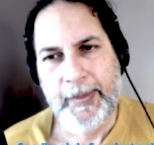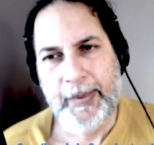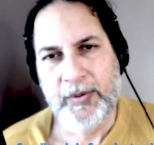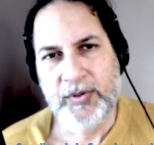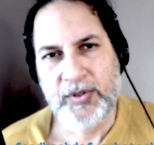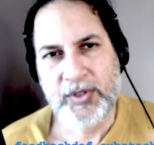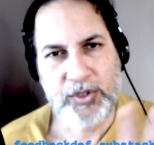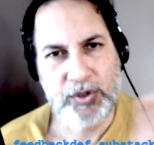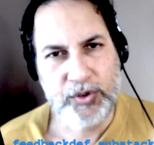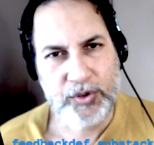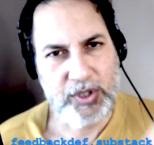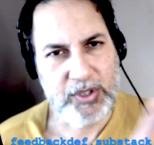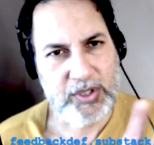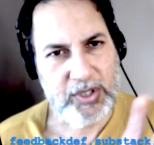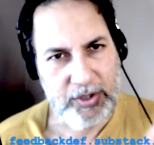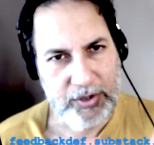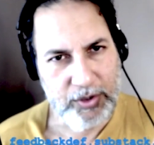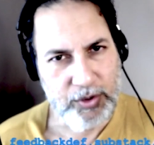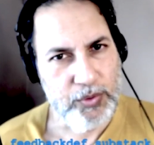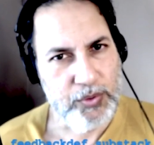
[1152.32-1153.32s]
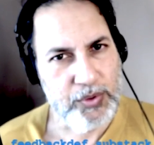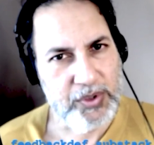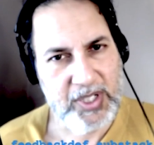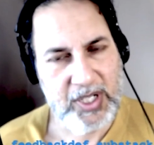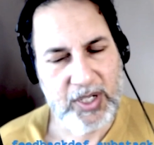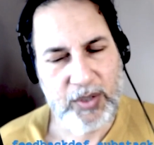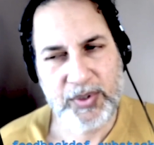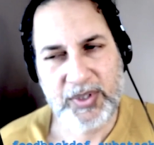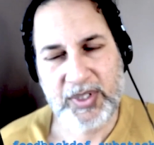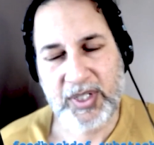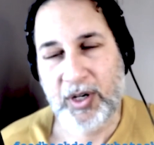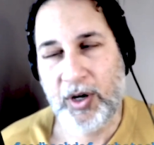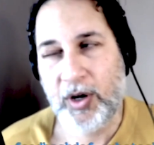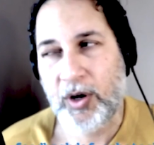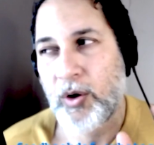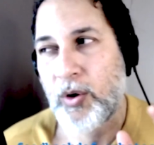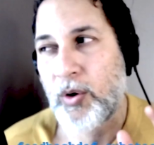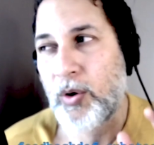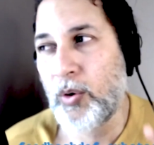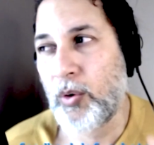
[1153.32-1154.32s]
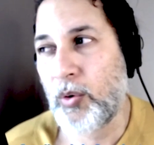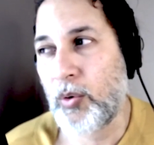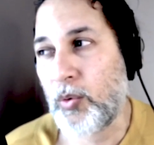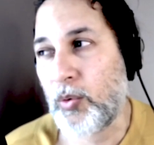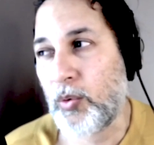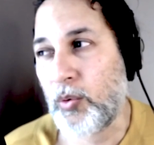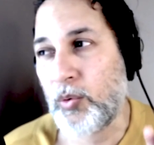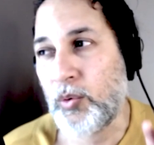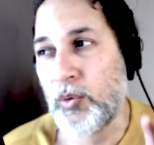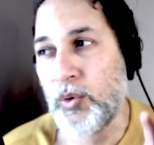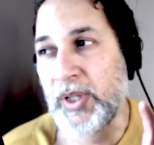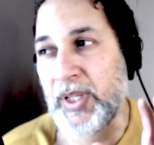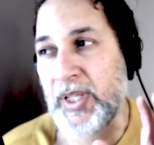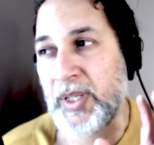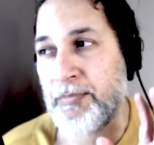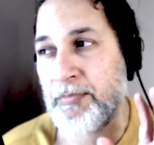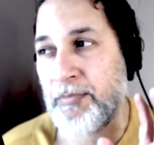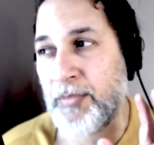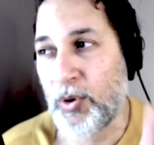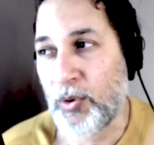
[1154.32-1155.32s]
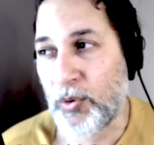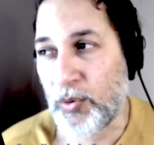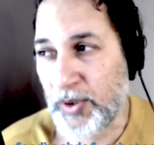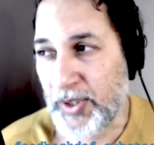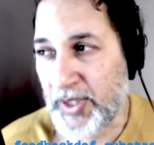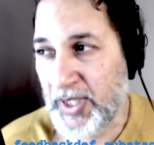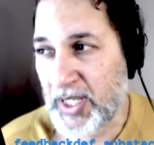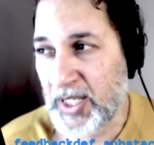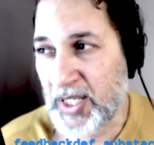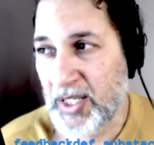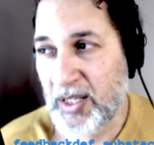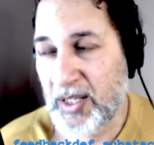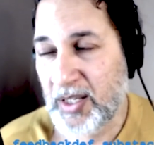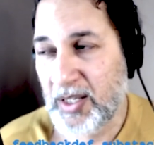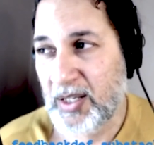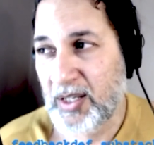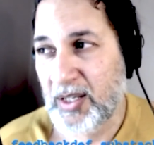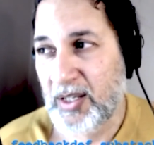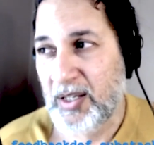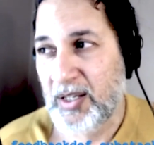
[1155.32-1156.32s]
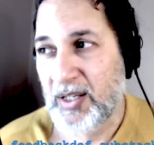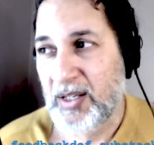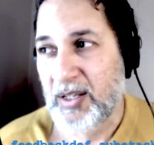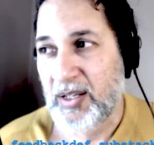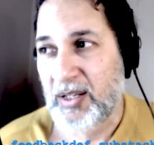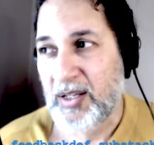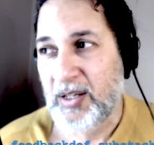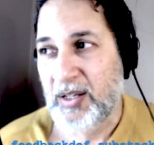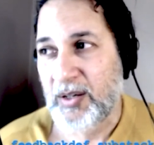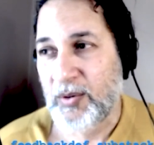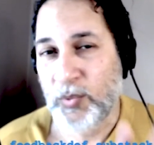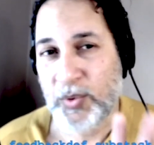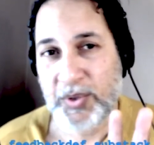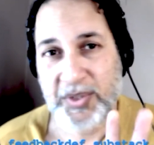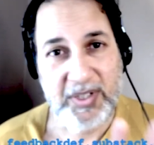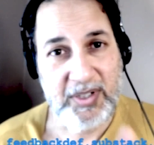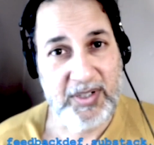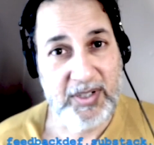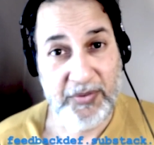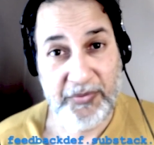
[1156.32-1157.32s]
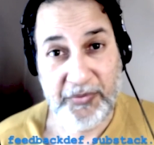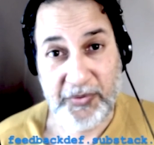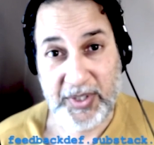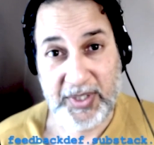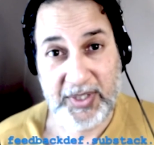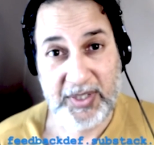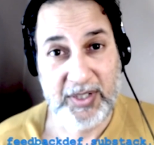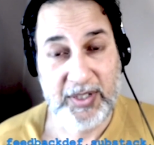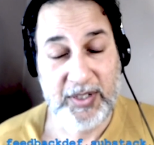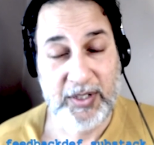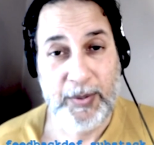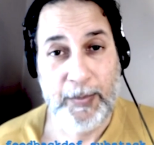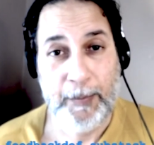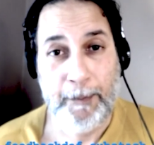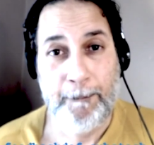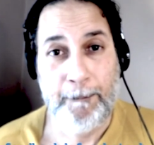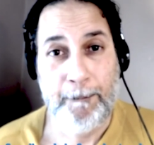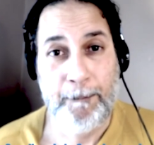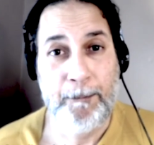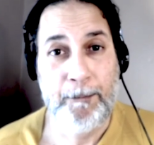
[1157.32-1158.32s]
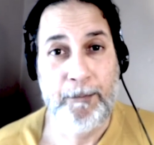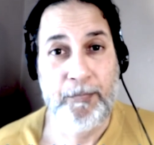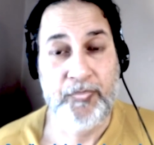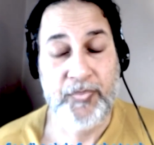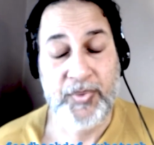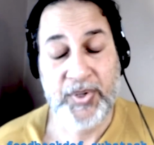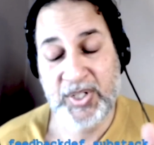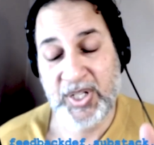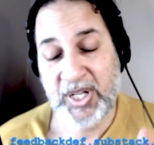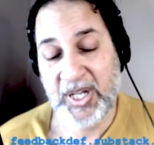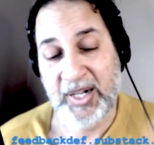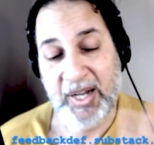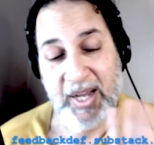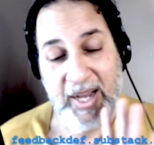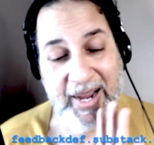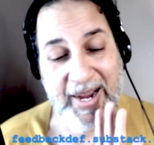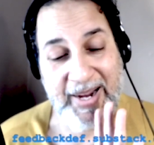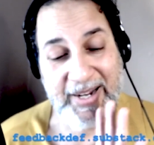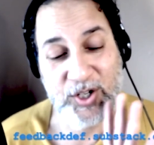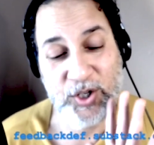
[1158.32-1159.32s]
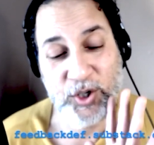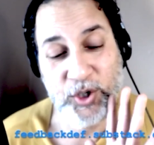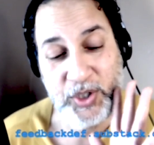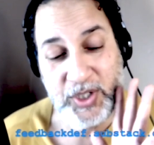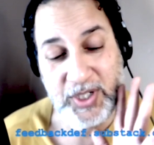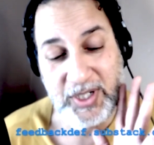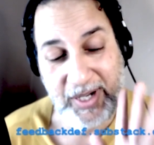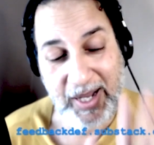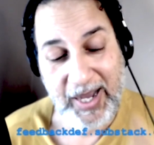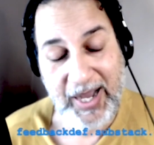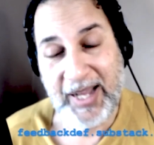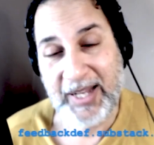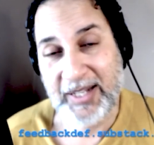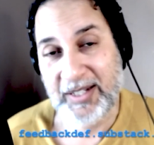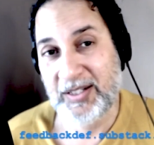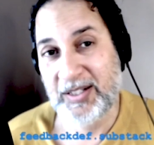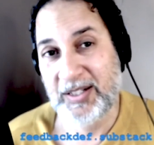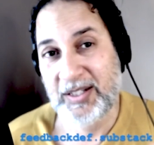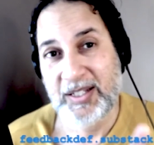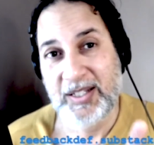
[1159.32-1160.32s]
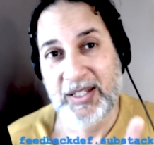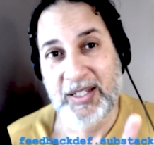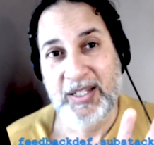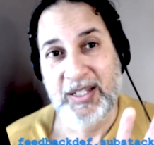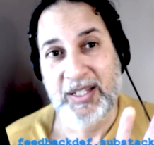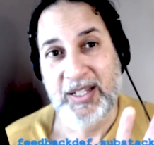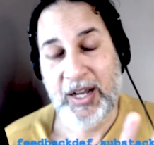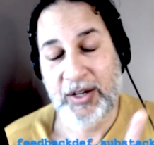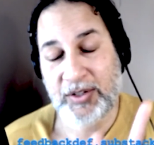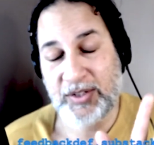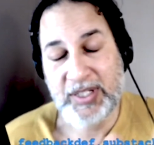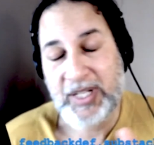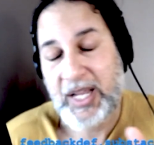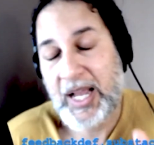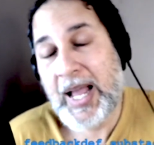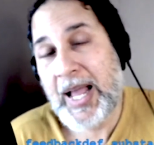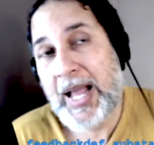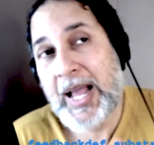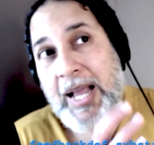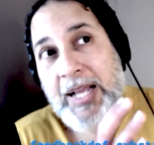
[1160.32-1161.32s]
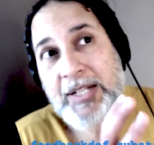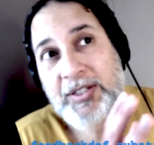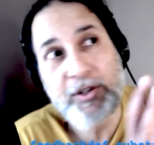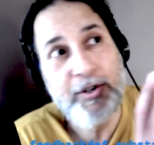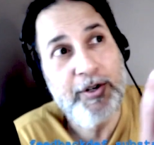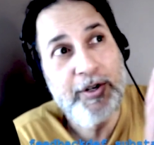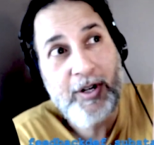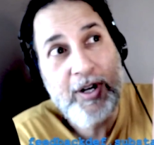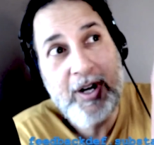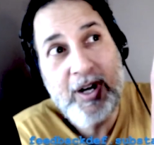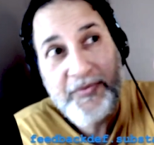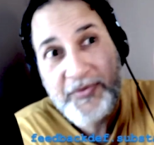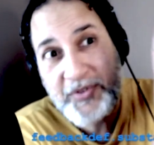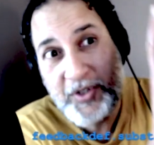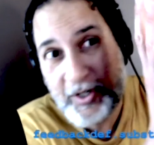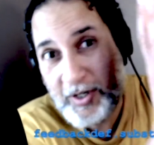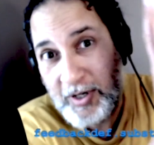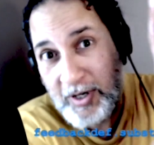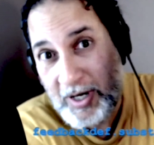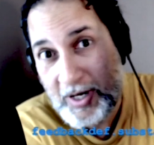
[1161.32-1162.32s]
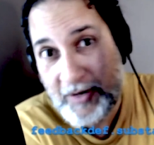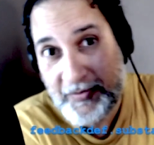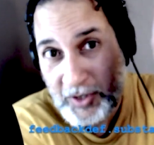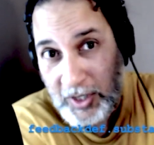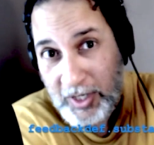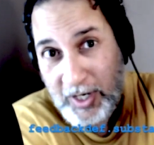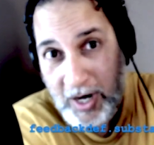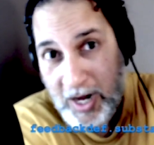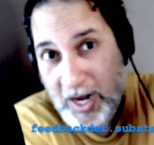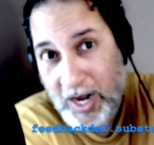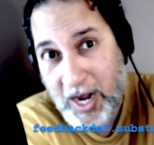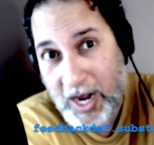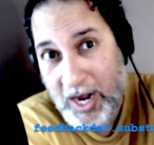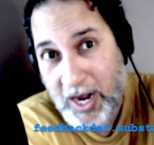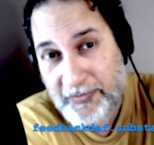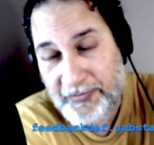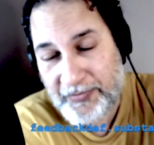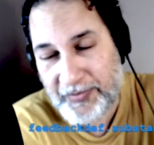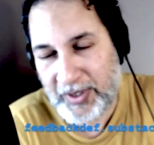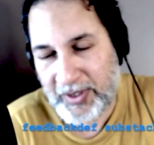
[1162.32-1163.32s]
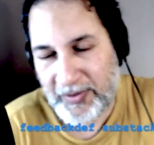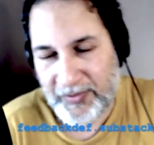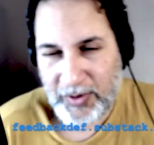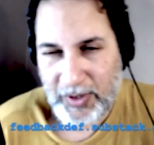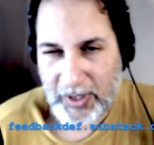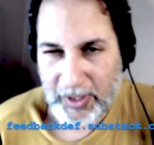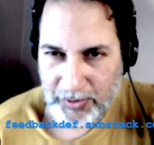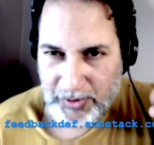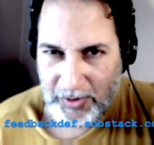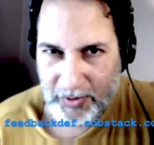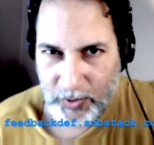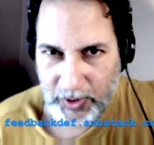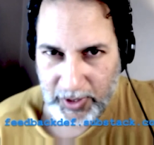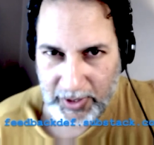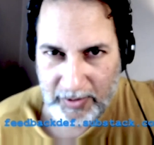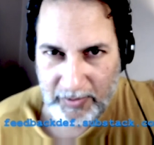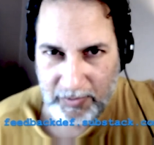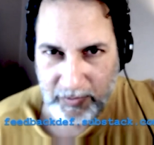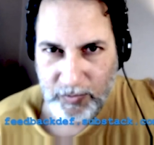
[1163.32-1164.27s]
This was just a new sequence, and holy moly, was it different. Again, I was like, turn it off, turn it off, turn it off, even though I was the one